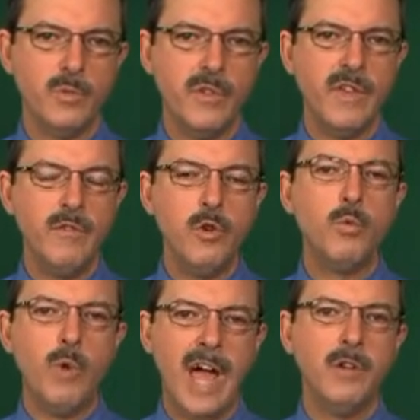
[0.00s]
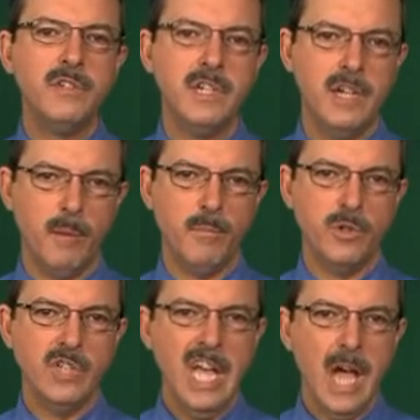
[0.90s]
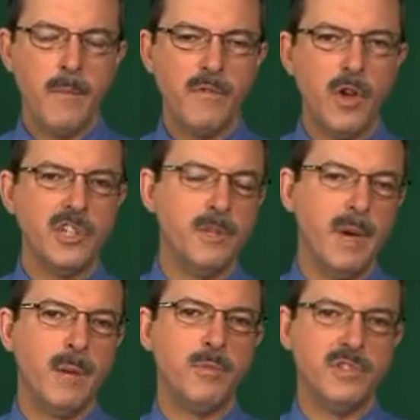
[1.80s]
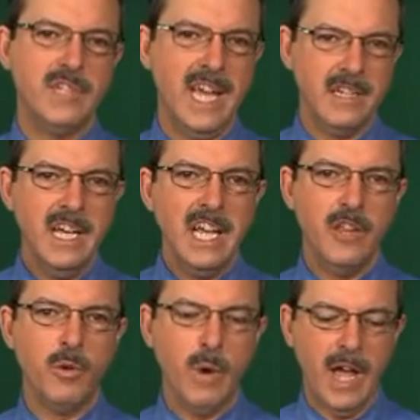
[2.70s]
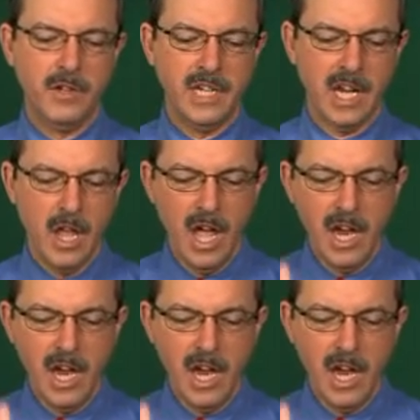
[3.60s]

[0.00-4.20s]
We've given you rounded numbers, and we've lost about 1% in the rounding.